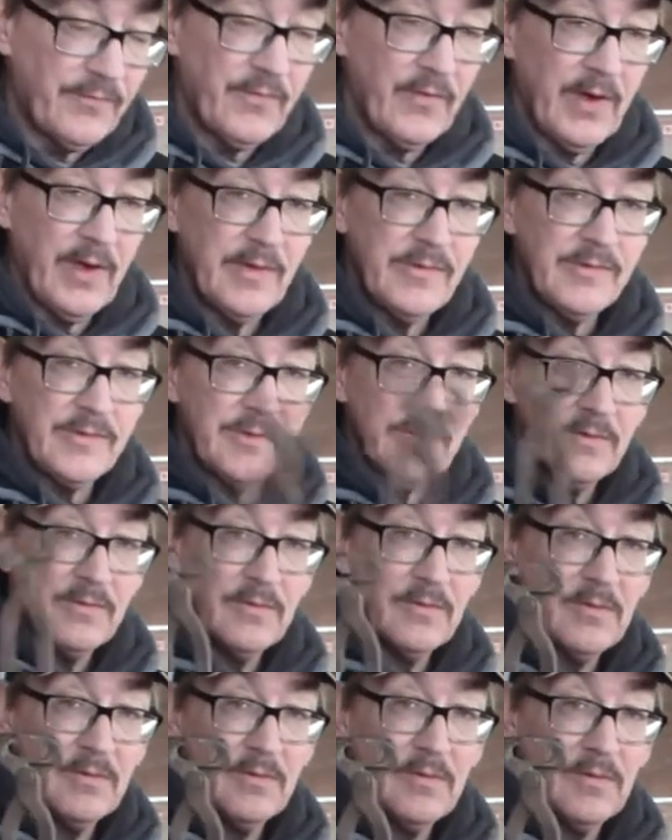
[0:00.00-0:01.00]
friends
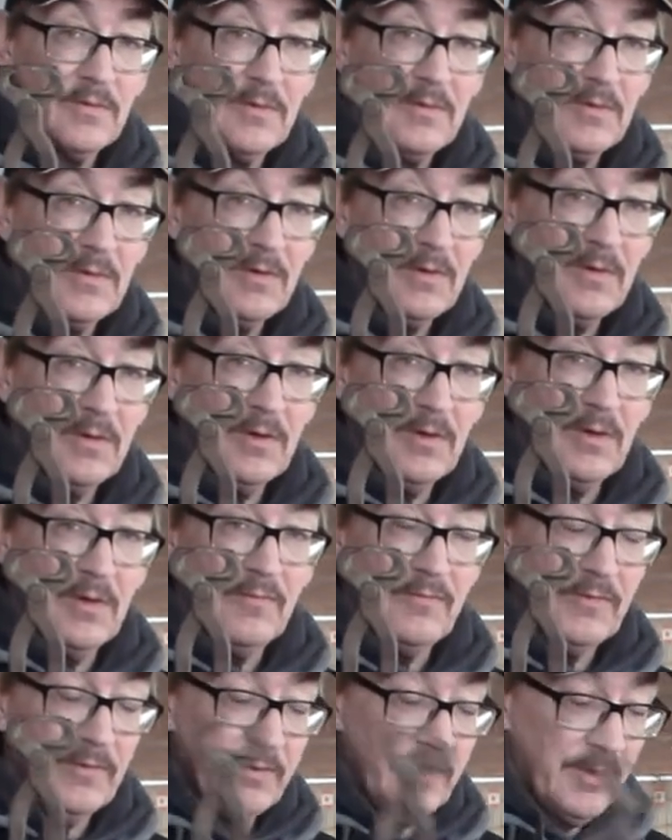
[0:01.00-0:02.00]

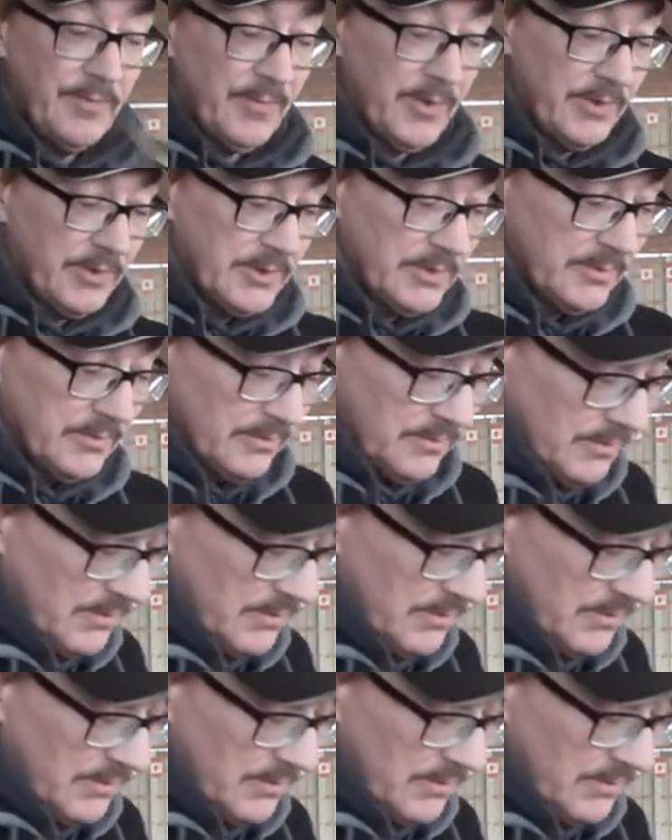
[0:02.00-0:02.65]
of your nippers